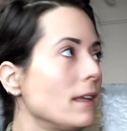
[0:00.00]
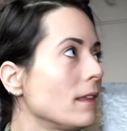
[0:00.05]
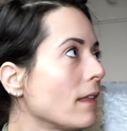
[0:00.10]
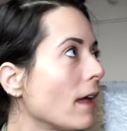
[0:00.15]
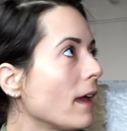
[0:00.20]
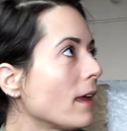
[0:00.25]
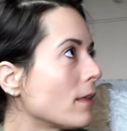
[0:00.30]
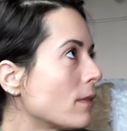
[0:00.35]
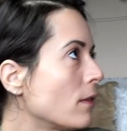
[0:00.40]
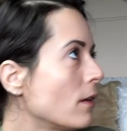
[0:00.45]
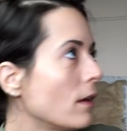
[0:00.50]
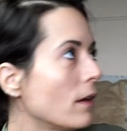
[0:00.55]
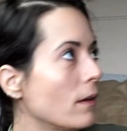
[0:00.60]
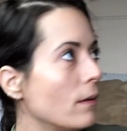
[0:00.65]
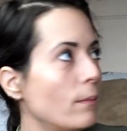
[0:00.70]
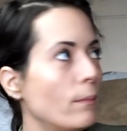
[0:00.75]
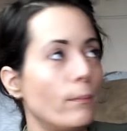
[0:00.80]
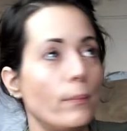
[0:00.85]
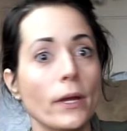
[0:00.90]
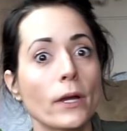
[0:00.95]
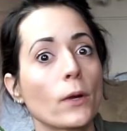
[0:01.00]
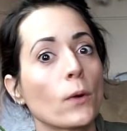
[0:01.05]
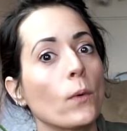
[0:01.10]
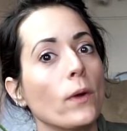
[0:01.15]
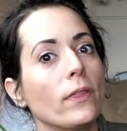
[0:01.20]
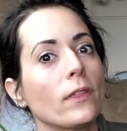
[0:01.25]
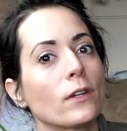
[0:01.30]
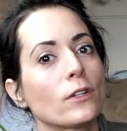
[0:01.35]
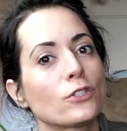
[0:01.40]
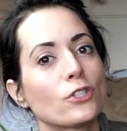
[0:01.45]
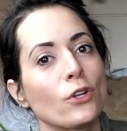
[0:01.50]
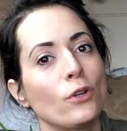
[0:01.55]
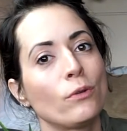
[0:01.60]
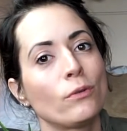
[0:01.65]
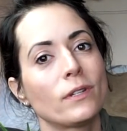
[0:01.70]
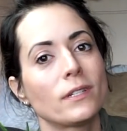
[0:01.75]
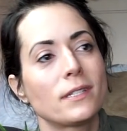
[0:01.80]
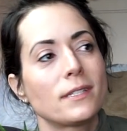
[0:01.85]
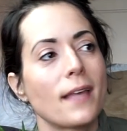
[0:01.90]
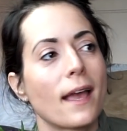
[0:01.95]
Like the bigger one that I'll show you
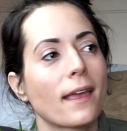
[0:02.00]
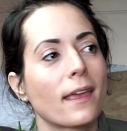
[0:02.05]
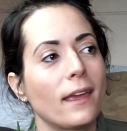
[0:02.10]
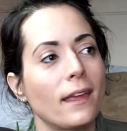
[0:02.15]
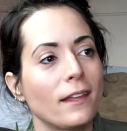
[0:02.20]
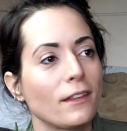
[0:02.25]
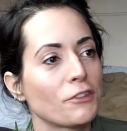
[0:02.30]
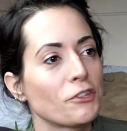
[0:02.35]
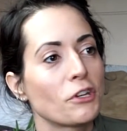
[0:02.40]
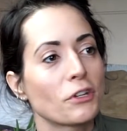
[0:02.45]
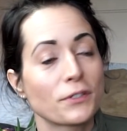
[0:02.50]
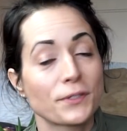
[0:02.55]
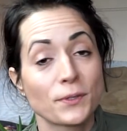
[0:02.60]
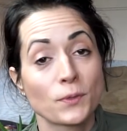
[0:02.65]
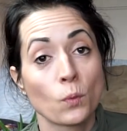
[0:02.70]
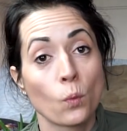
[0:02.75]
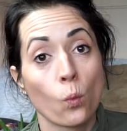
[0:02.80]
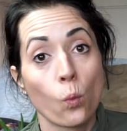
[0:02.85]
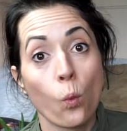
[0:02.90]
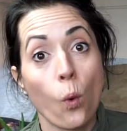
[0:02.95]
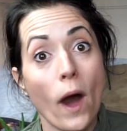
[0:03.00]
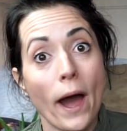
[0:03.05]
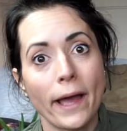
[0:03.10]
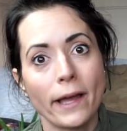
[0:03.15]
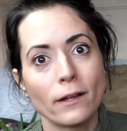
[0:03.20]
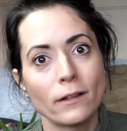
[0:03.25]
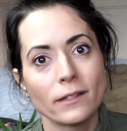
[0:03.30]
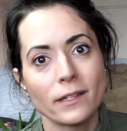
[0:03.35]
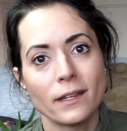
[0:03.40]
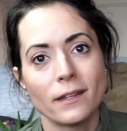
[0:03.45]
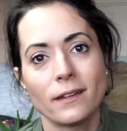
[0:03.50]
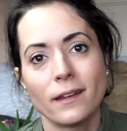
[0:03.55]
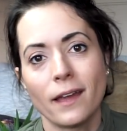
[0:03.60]
in a second looks wild at